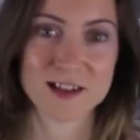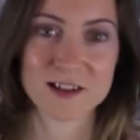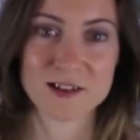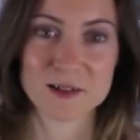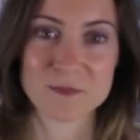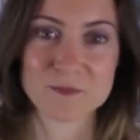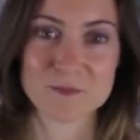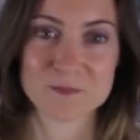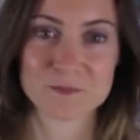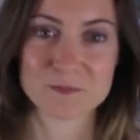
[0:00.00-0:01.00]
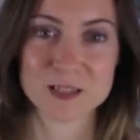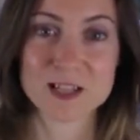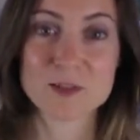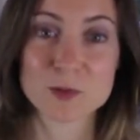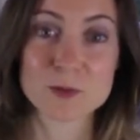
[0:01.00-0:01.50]
and um,
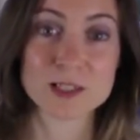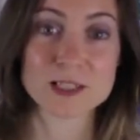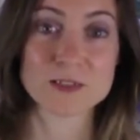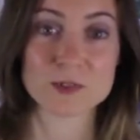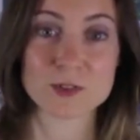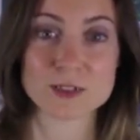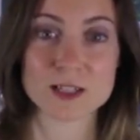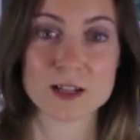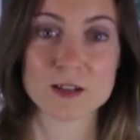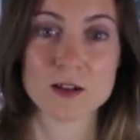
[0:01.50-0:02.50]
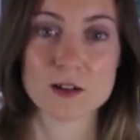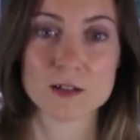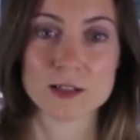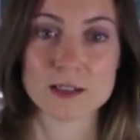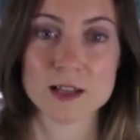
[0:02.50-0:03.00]
it can be really difficult to get
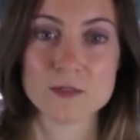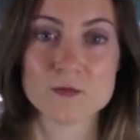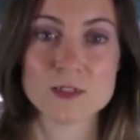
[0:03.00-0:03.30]
along in life,